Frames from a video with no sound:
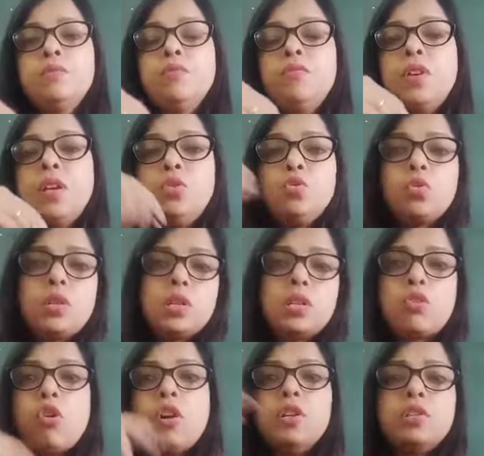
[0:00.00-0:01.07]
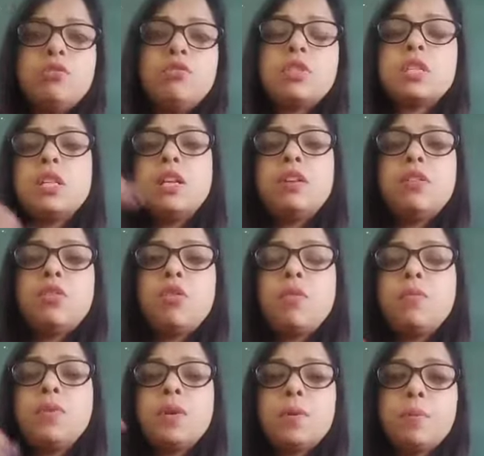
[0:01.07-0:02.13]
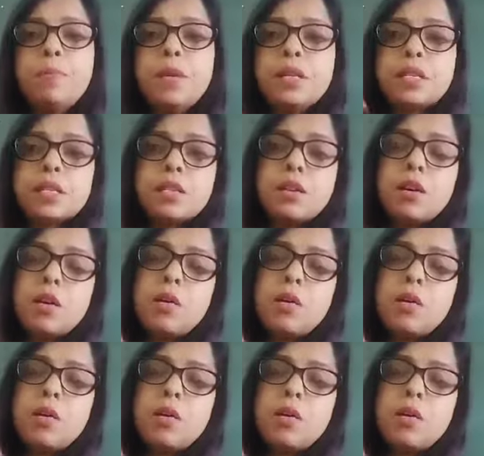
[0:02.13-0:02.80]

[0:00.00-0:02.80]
when you continuously mix the